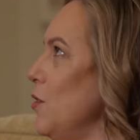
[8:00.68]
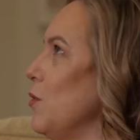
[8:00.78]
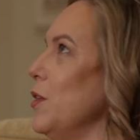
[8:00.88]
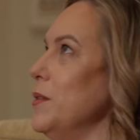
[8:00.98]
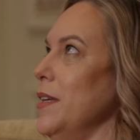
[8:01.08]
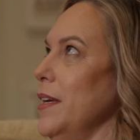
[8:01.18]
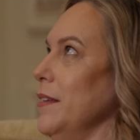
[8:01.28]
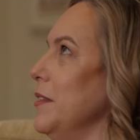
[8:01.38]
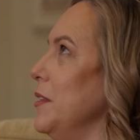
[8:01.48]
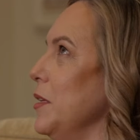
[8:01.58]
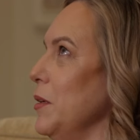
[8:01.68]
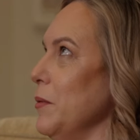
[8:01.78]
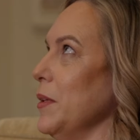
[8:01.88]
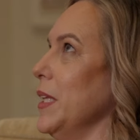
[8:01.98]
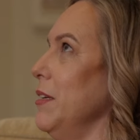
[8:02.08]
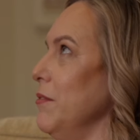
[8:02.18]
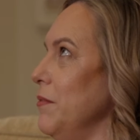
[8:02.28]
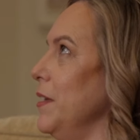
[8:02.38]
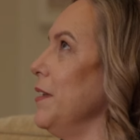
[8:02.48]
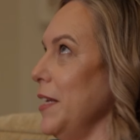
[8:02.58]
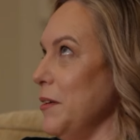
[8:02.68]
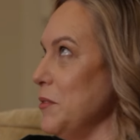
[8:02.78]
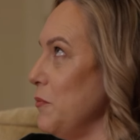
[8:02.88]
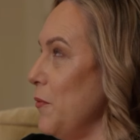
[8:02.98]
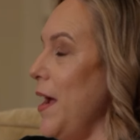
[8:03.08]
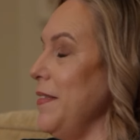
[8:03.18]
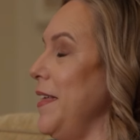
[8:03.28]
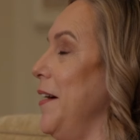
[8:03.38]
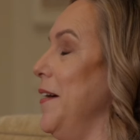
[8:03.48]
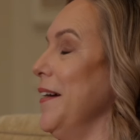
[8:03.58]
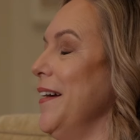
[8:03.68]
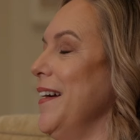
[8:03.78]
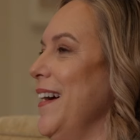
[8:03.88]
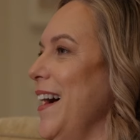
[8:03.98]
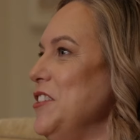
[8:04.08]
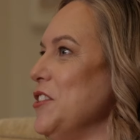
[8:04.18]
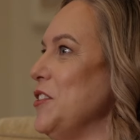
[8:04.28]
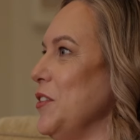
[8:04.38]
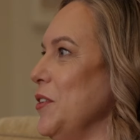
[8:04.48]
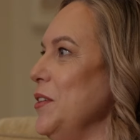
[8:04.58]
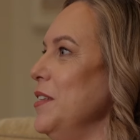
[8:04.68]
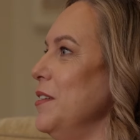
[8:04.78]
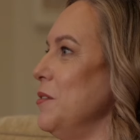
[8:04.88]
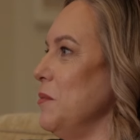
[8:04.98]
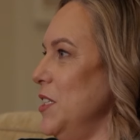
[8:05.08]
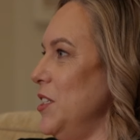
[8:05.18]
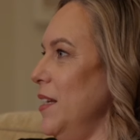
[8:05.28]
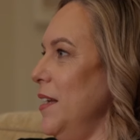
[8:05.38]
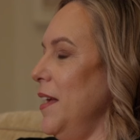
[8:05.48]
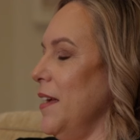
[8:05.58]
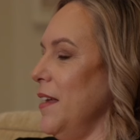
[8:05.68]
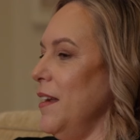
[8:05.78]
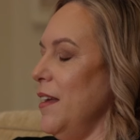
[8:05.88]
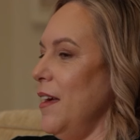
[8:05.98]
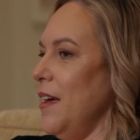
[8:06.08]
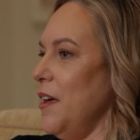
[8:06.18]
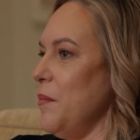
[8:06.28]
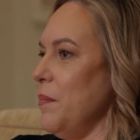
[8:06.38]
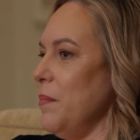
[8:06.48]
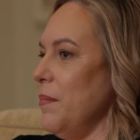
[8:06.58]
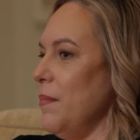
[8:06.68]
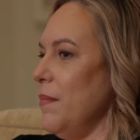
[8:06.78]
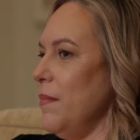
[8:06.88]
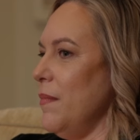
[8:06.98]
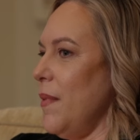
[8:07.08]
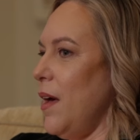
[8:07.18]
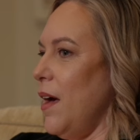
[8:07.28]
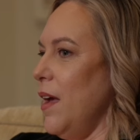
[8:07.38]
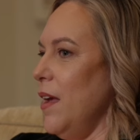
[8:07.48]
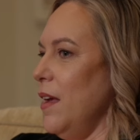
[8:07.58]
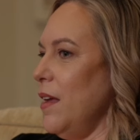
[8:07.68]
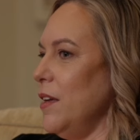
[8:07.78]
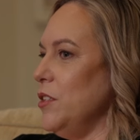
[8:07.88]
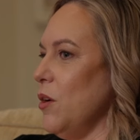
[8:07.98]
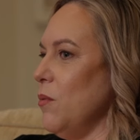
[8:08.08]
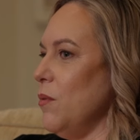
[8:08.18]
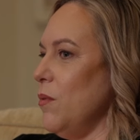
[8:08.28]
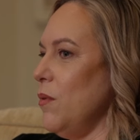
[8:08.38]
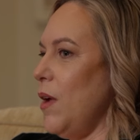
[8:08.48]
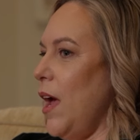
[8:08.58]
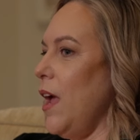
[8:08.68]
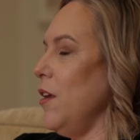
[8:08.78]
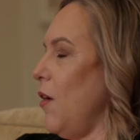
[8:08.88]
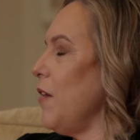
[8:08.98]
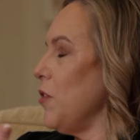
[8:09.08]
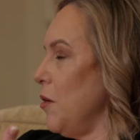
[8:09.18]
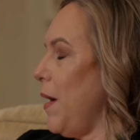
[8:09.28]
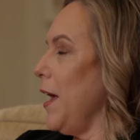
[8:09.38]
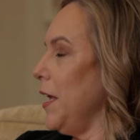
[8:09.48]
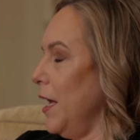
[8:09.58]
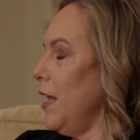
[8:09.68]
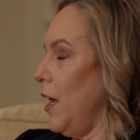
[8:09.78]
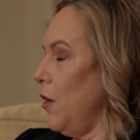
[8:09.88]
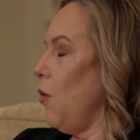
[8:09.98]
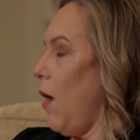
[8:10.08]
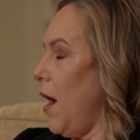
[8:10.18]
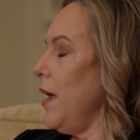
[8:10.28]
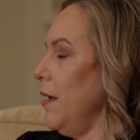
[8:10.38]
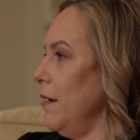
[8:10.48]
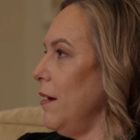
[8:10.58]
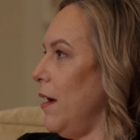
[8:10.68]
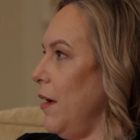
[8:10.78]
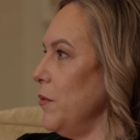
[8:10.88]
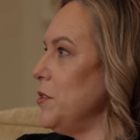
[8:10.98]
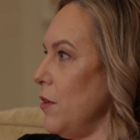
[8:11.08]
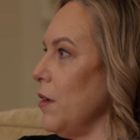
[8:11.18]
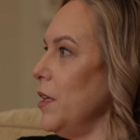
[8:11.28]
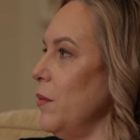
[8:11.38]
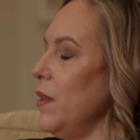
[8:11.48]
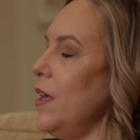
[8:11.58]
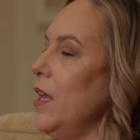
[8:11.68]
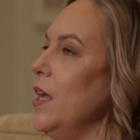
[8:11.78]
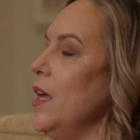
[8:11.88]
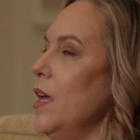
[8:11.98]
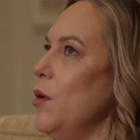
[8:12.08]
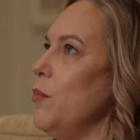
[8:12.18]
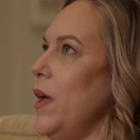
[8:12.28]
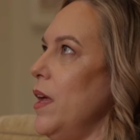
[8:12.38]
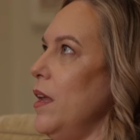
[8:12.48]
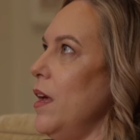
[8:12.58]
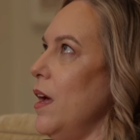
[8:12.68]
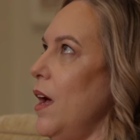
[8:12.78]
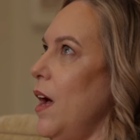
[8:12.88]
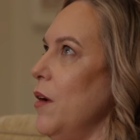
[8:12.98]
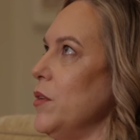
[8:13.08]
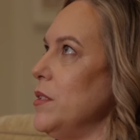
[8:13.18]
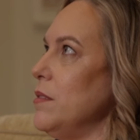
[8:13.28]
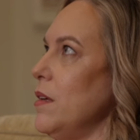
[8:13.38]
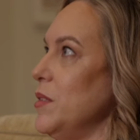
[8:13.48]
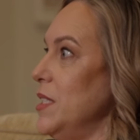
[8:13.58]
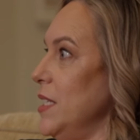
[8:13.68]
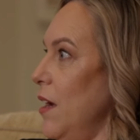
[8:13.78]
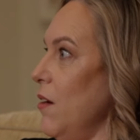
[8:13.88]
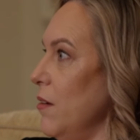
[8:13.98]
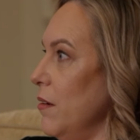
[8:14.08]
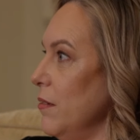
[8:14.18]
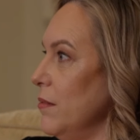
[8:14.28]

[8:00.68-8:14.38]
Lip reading: so close I could literally feel like it was right there. I just couldn't reach it. And I don't, after unpacking it, I know why I was struggling with it, but I was scared.